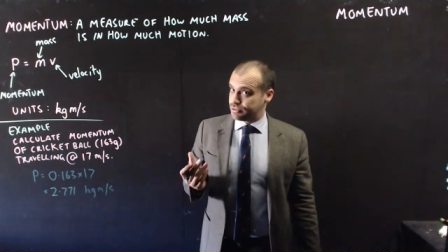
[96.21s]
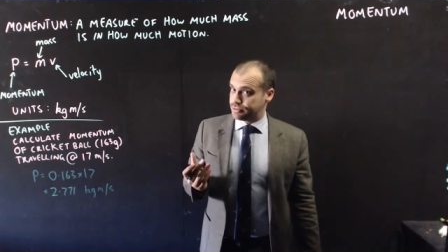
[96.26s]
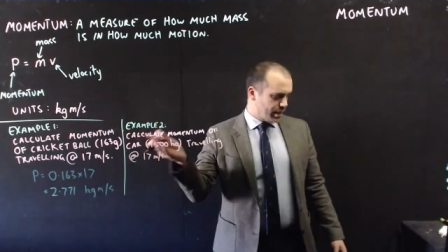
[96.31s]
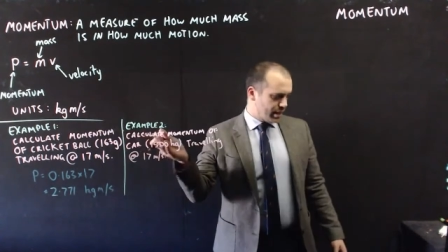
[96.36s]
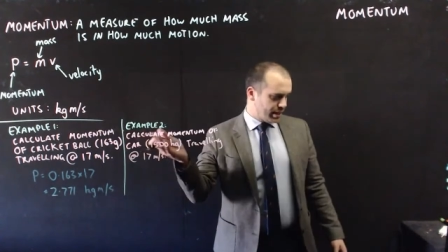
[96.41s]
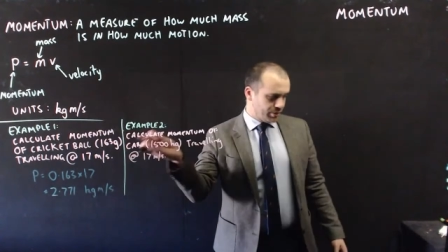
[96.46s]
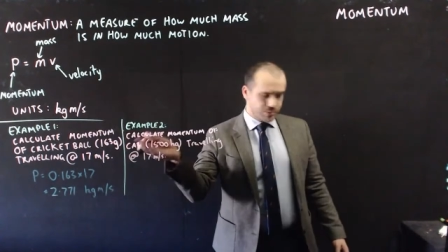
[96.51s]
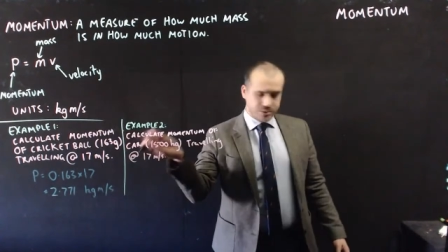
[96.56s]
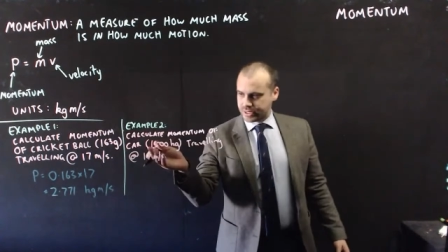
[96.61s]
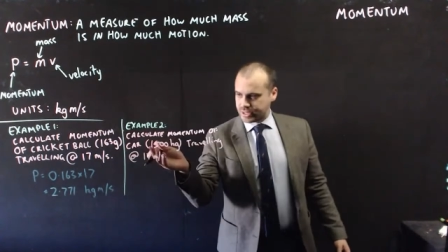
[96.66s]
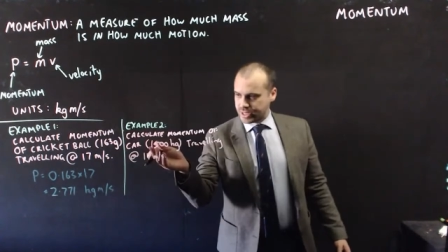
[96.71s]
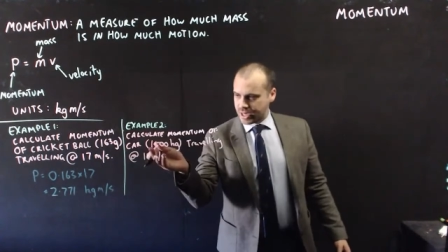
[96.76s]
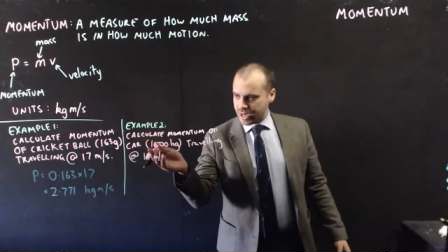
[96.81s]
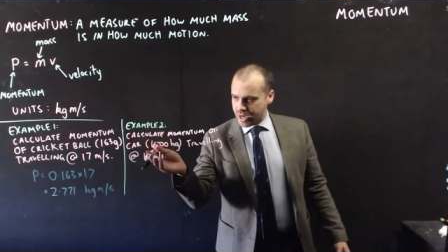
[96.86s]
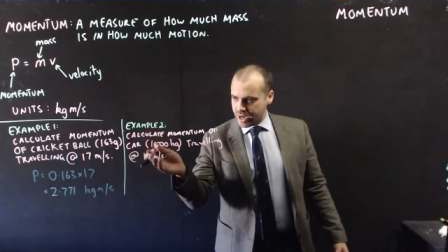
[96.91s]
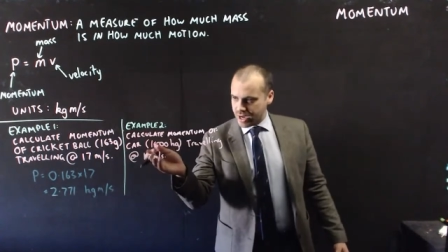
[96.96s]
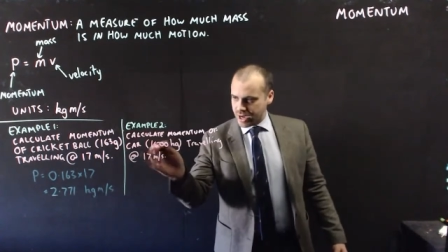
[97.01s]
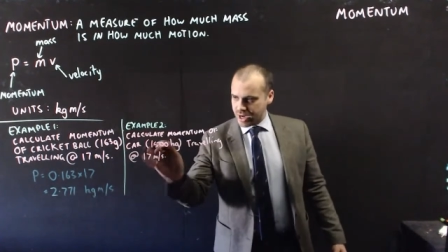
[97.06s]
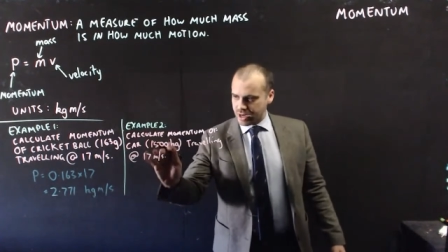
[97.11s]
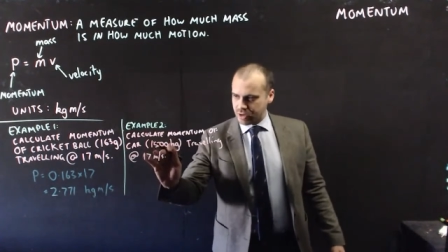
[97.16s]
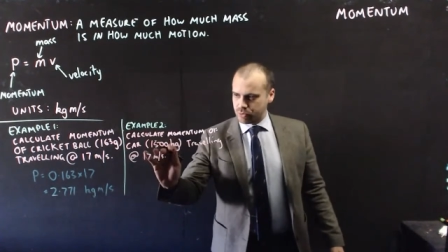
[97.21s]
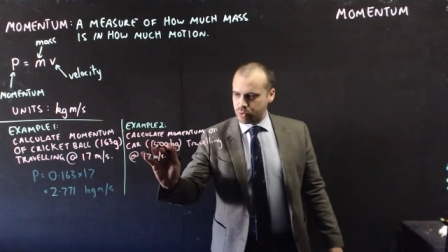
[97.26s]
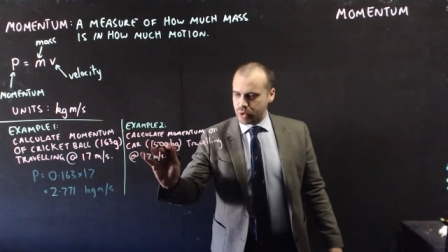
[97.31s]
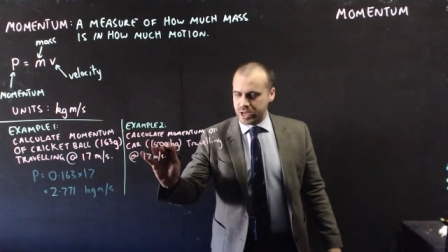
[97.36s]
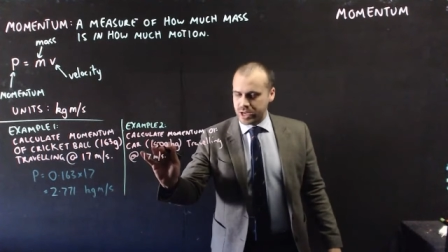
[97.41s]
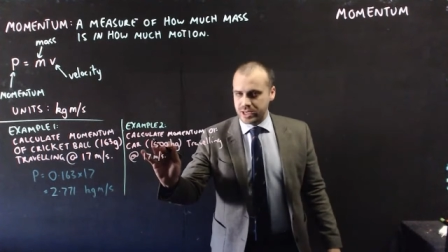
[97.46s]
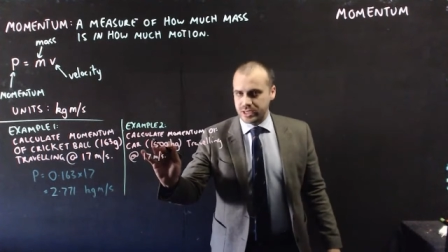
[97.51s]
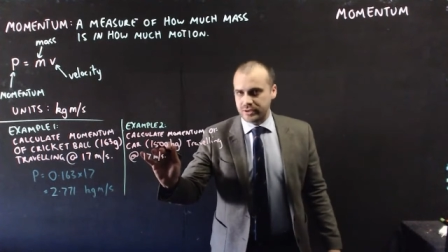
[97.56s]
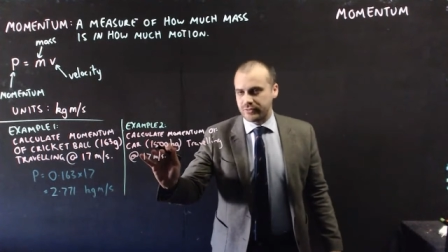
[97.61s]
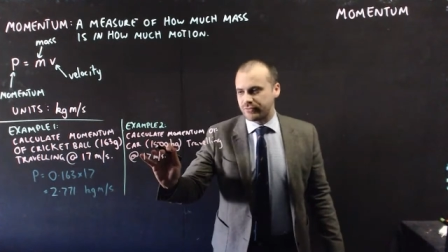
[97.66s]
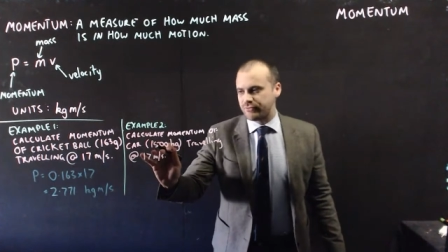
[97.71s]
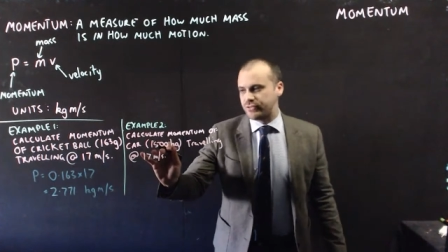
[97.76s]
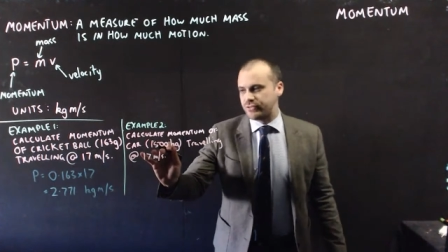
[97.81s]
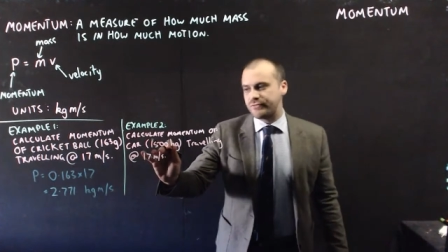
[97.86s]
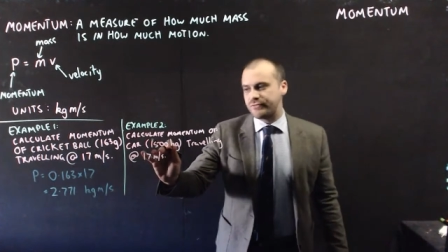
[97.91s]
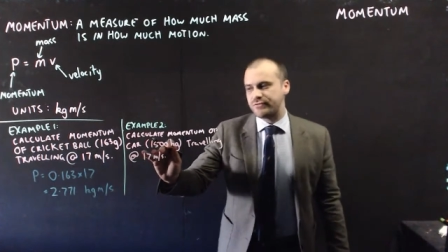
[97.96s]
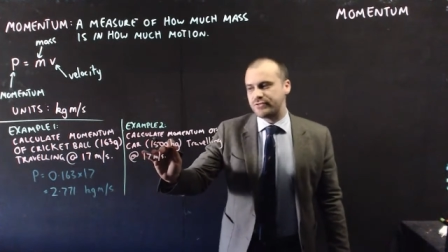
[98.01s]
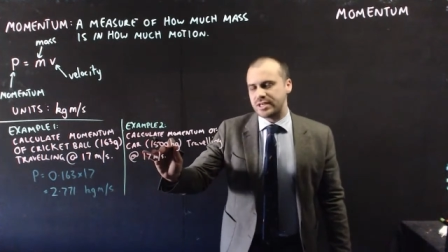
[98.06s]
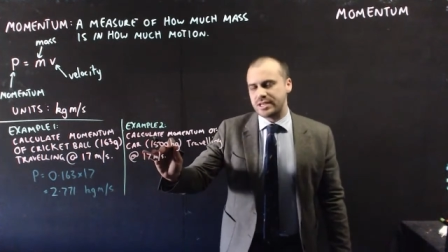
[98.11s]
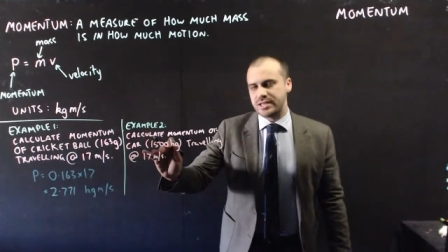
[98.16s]
and it was a car weighing
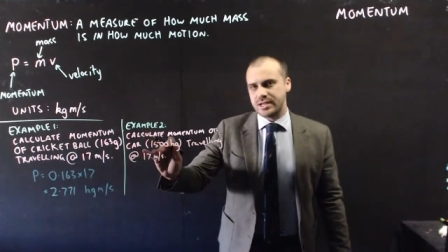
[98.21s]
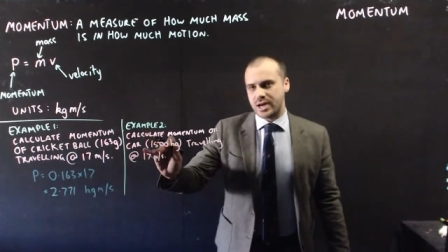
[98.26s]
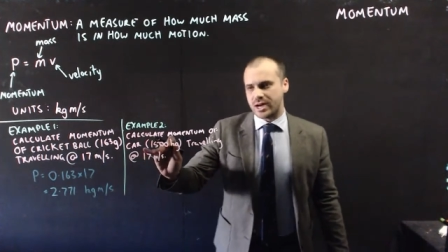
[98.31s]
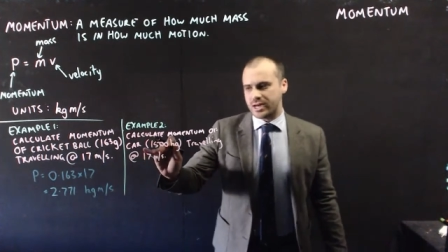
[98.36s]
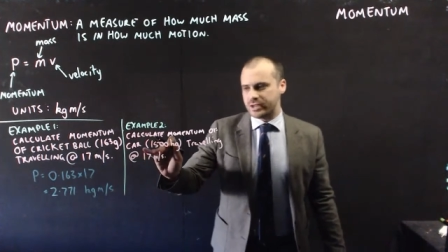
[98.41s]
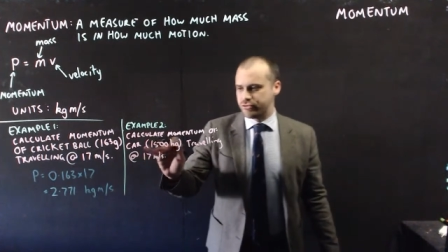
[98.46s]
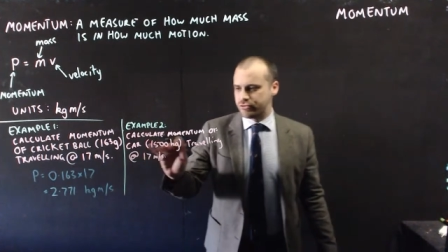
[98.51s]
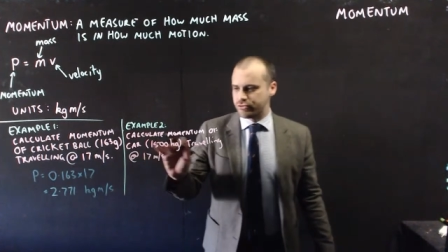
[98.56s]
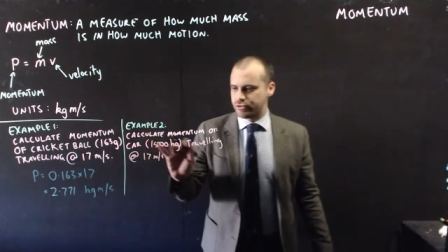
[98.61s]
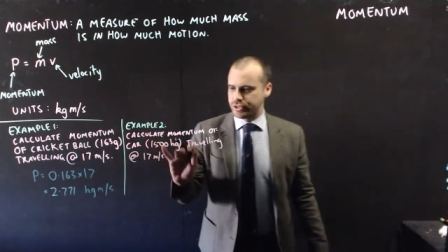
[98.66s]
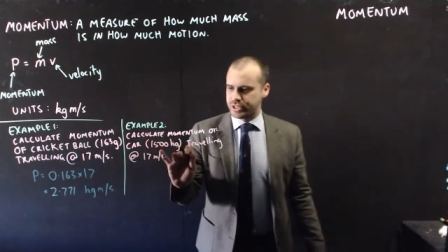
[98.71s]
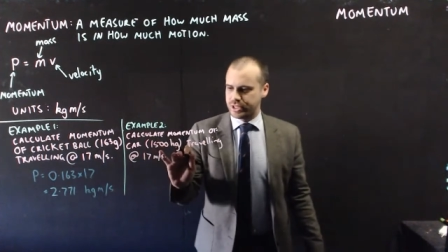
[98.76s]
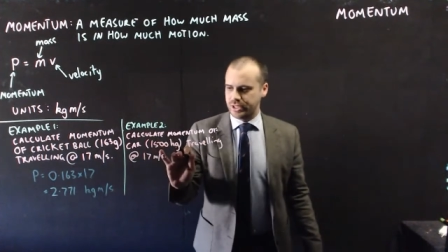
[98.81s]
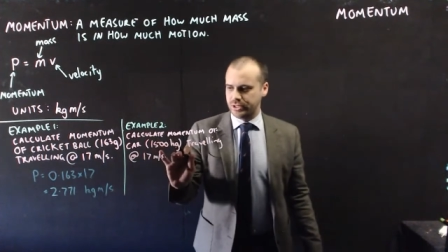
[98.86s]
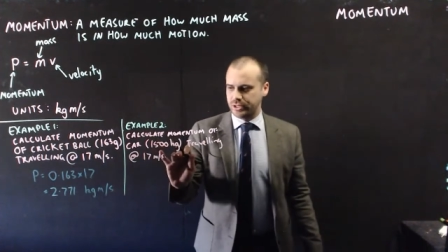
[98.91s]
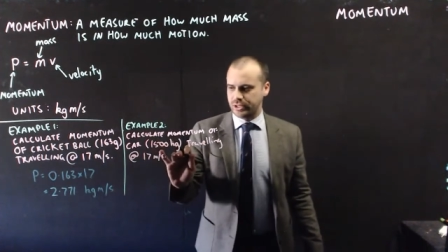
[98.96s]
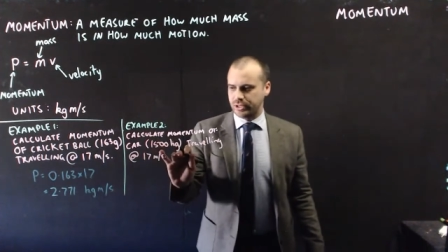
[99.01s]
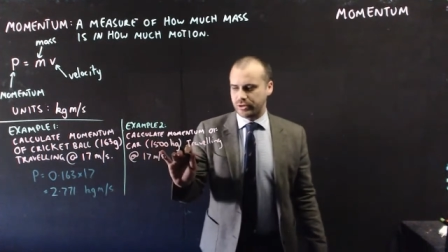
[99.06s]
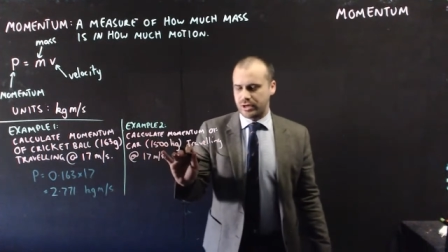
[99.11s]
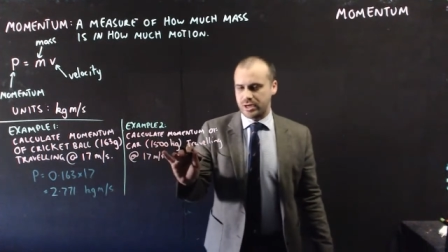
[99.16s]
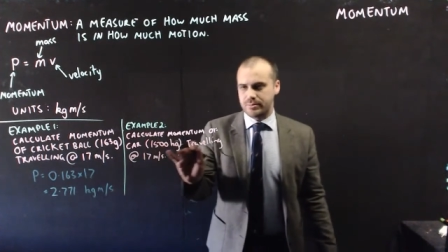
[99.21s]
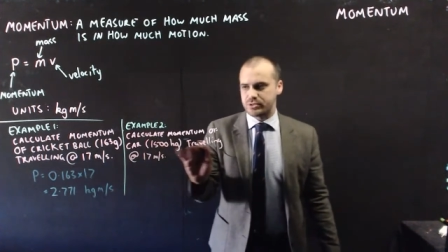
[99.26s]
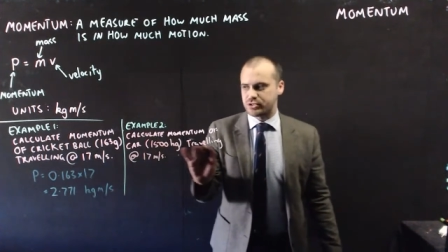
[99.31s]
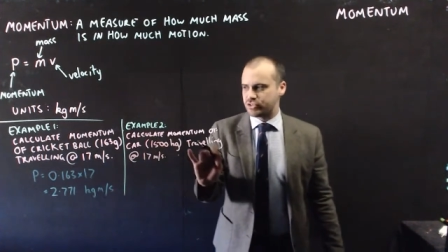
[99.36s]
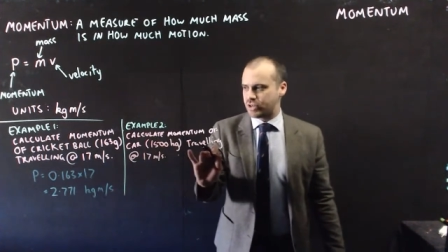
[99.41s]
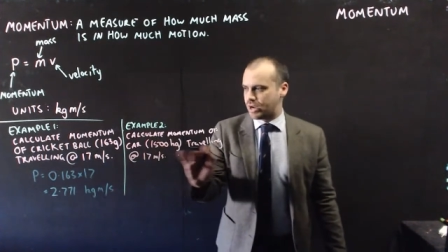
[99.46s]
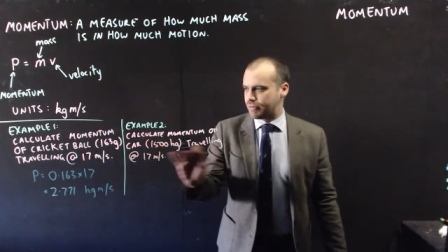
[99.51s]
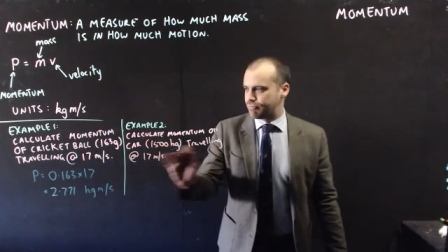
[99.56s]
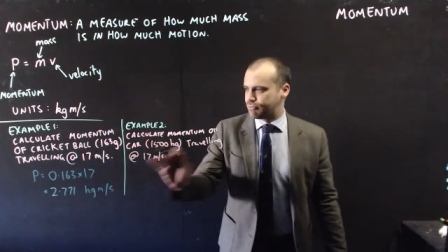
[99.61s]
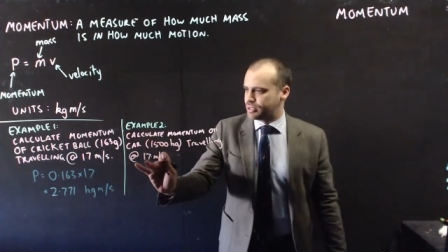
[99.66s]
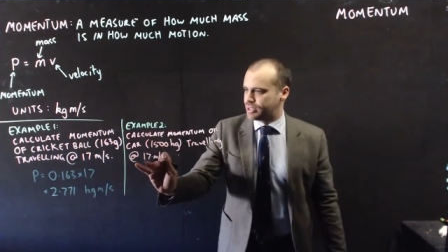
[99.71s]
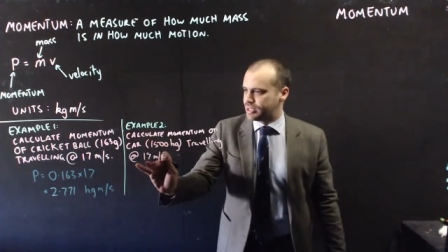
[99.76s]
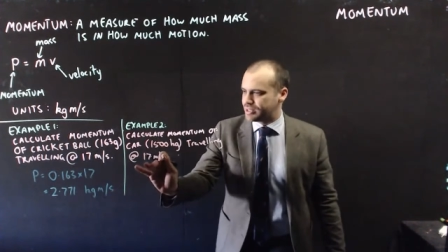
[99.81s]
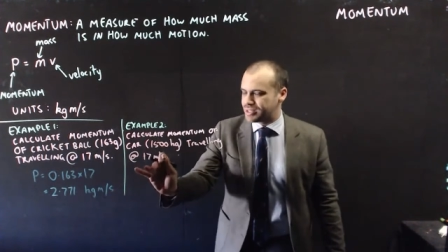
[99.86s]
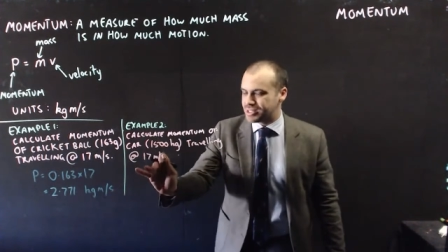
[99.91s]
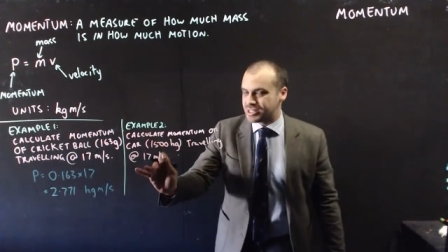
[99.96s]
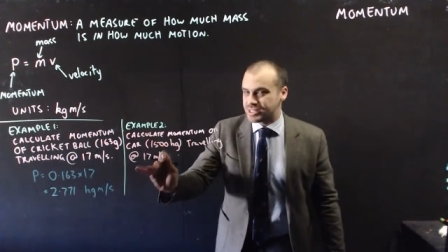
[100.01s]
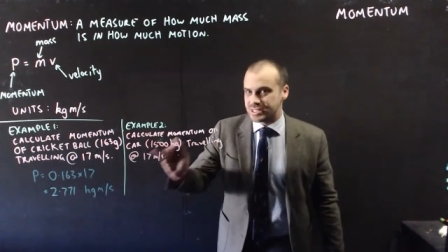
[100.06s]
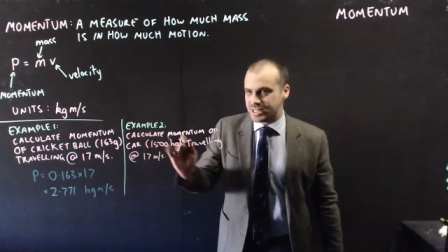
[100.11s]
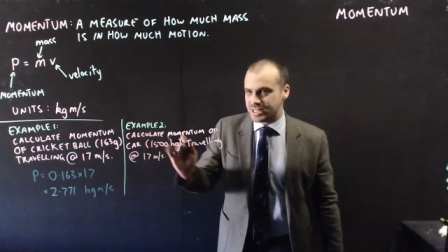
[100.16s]
1,500 kilograms traveling at
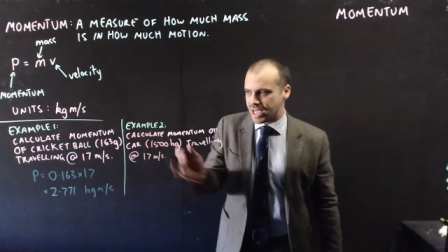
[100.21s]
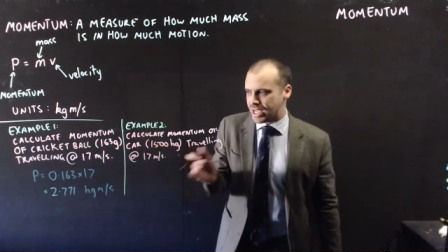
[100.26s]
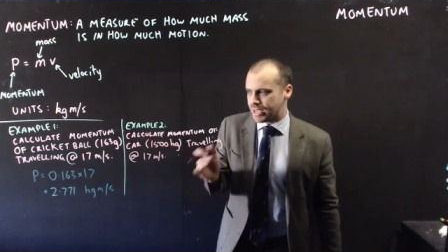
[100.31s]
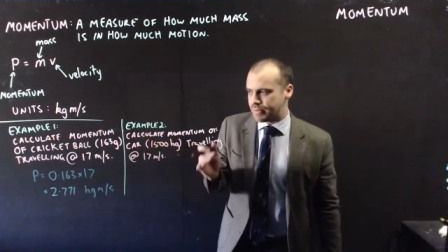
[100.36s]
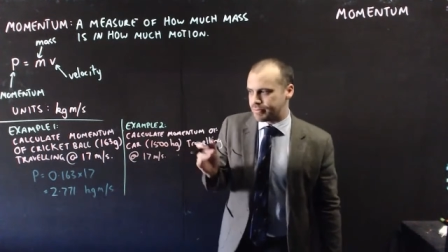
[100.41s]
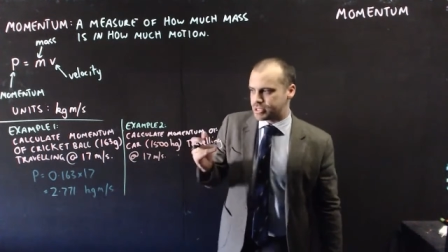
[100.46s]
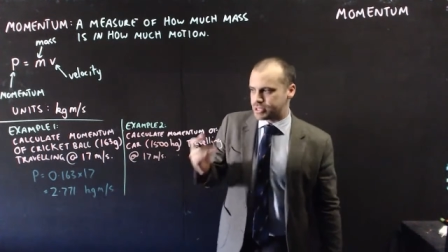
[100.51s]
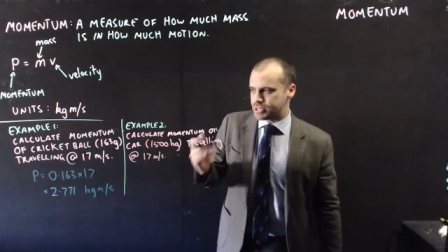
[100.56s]
the same